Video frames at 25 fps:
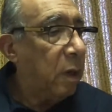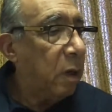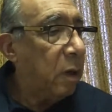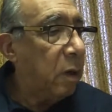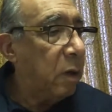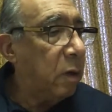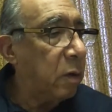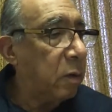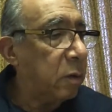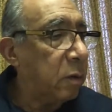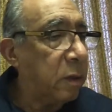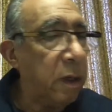
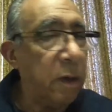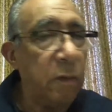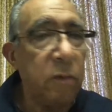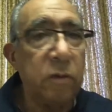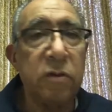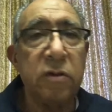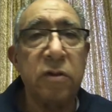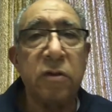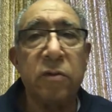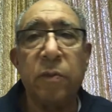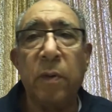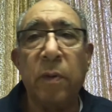Okay, we're
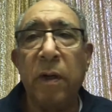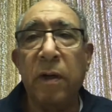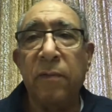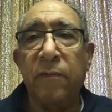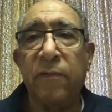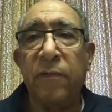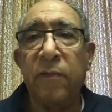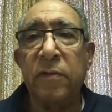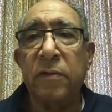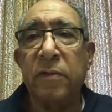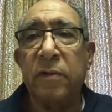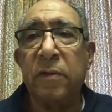just waiting
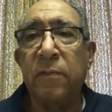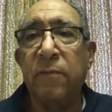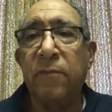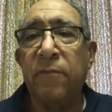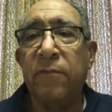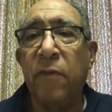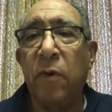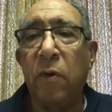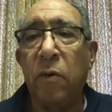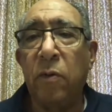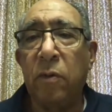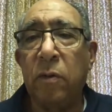for some
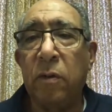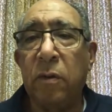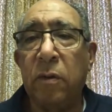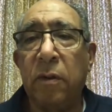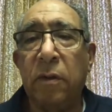folk.